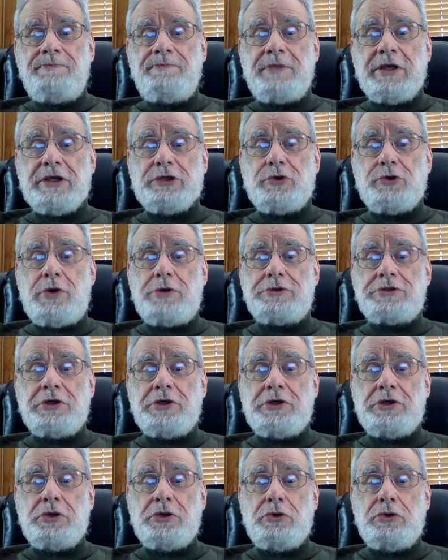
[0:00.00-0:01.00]
is also
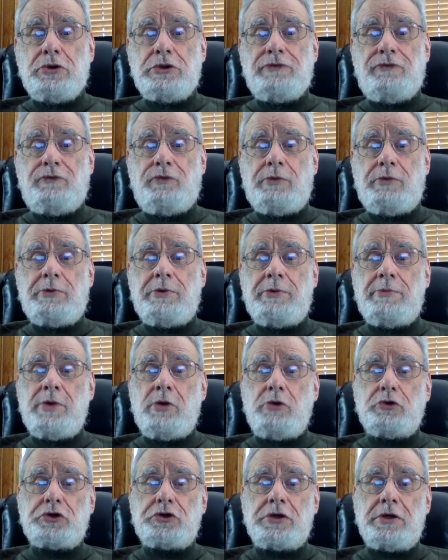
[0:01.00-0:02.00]
used for
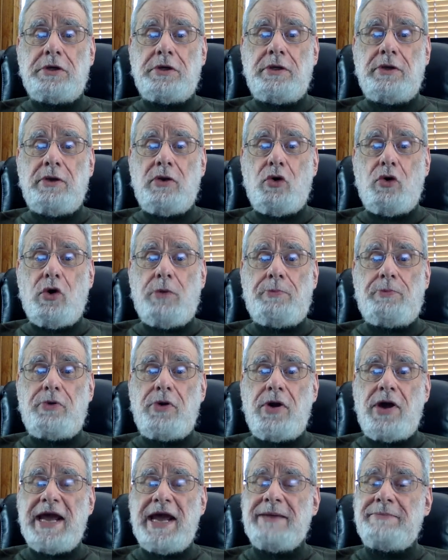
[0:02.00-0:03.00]
promotional or
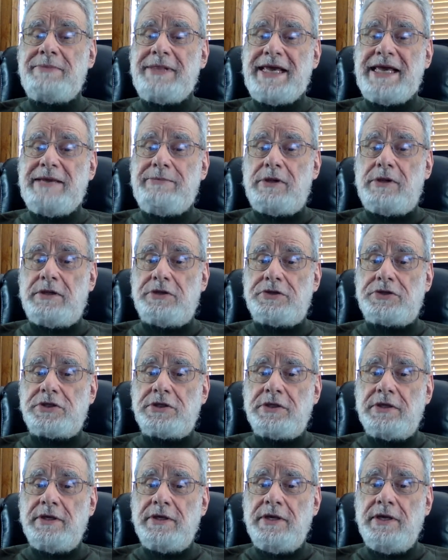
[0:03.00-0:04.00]
prime labels,
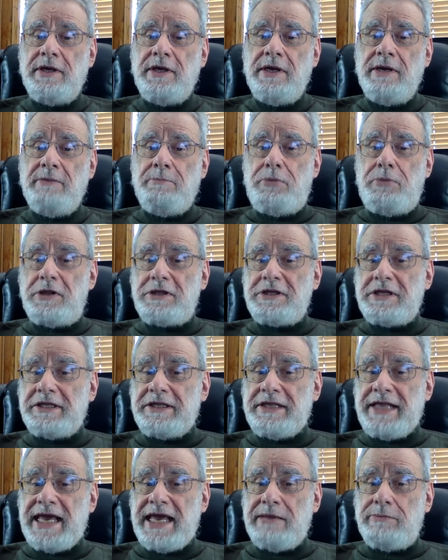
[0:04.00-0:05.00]
booklet
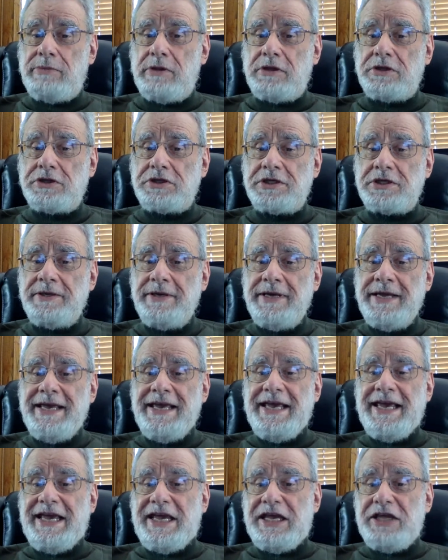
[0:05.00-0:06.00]
labels,
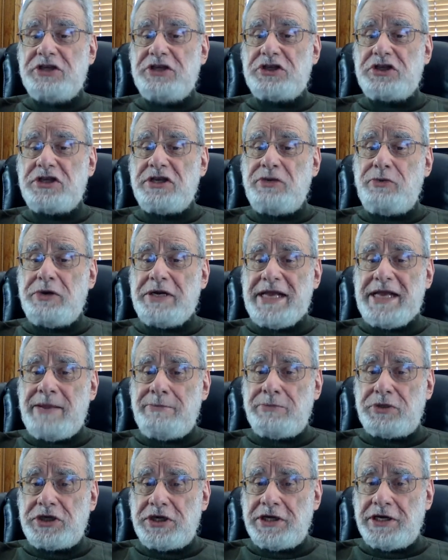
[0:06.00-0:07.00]
instant
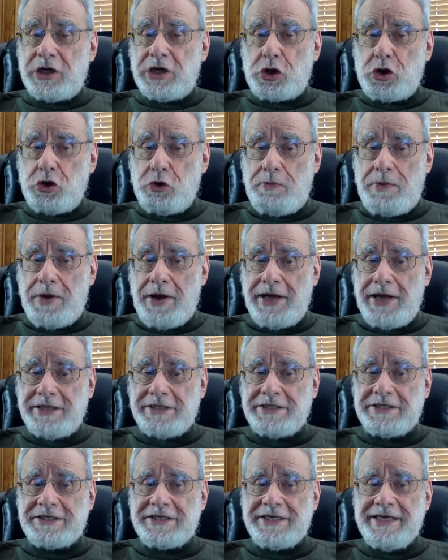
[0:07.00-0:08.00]
redemption
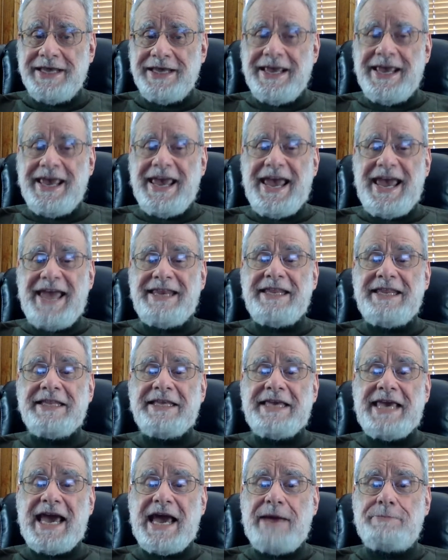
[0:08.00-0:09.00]
coupons, and
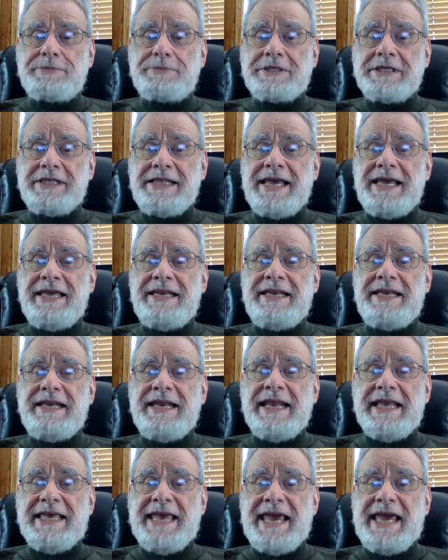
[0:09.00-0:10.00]
encapsulated
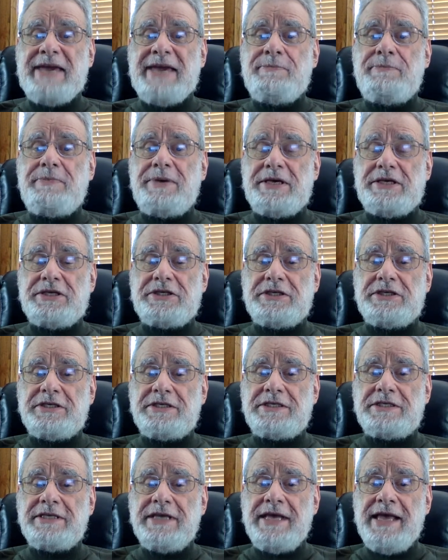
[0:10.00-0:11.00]
game
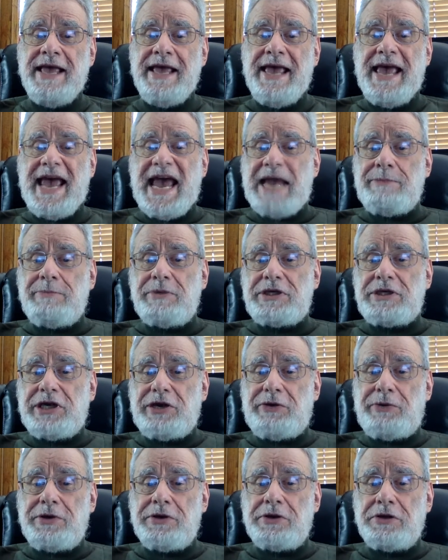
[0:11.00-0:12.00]
pieces, and
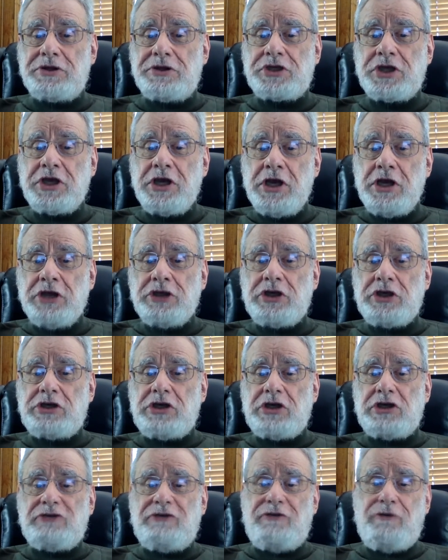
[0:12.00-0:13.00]
materials such
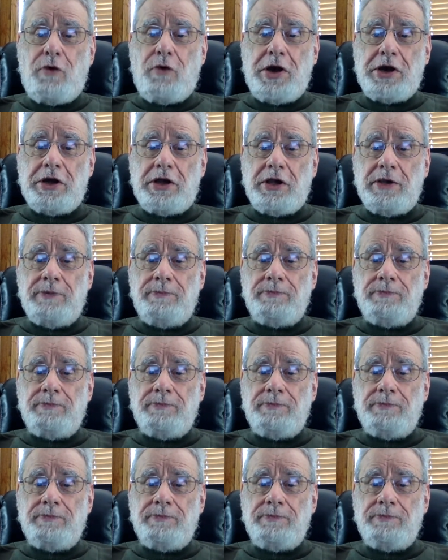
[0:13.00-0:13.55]
as foil,